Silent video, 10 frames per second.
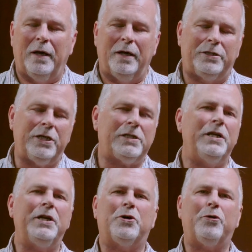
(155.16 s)
Just
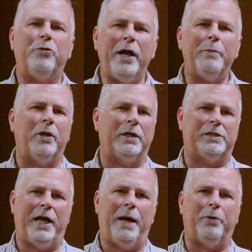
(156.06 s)
an incredible
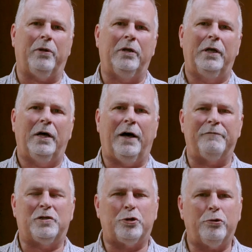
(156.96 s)
example
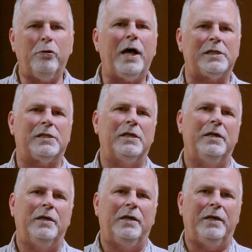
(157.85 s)
of trust
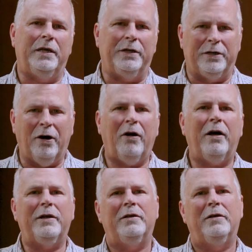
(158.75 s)
in
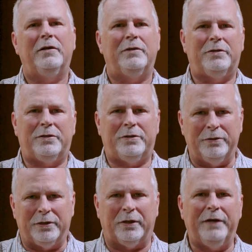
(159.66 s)
God to
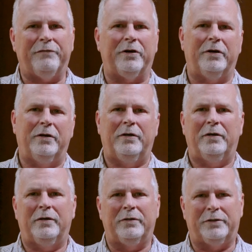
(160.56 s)
deliver
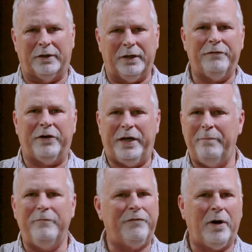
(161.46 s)

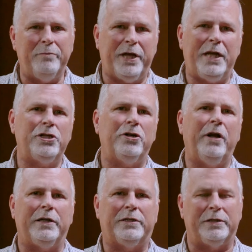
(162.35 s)
him from danger
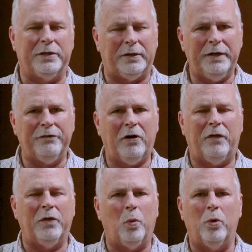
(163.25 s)
and to deliver
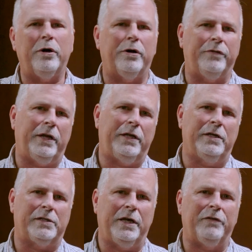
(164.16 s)
on the word that he
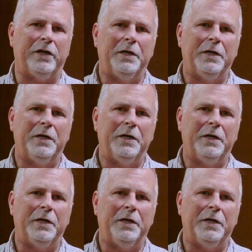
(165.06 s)
has given.